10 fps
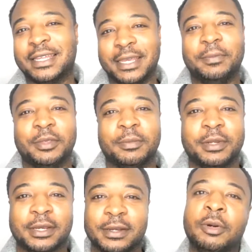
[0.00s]
keep them
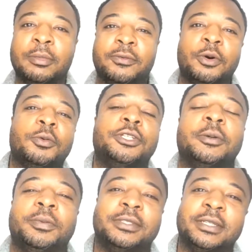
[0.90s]
there. But before we
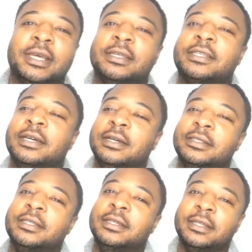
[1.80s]
jump into today's
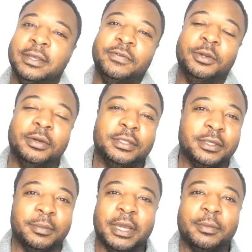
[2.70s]
content, if you're
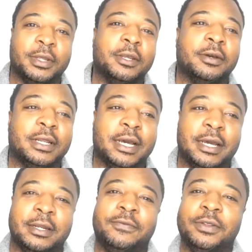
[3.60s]
into make money
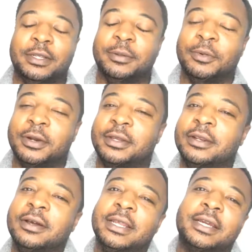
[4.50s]
online, affiliate
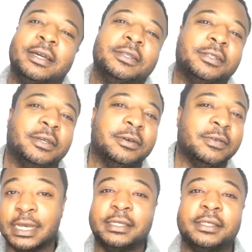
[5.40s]
marketing, all that kind of
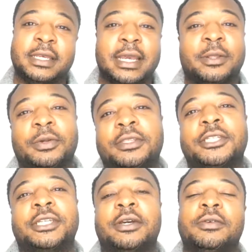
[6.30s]
stuff, that's exactly what
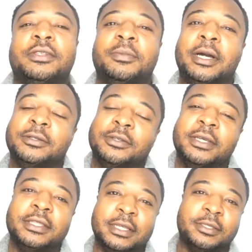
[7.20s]
this channel is about. So
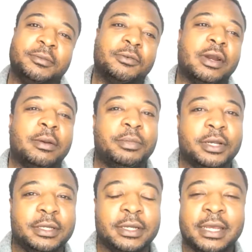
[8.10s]
hit that subscribe
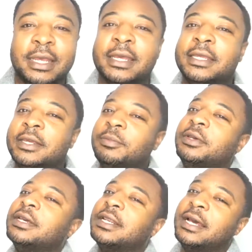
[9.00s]
button, give
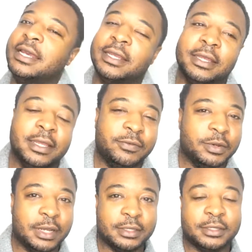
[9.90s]
me a like if you
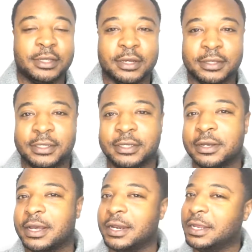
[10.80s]
like this content
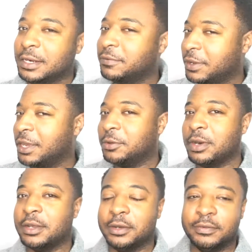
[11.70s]
or got any value
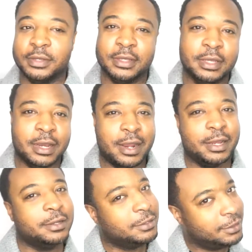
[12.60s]
out of it. All
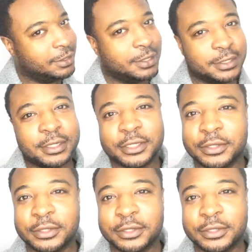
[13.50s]
right, let's get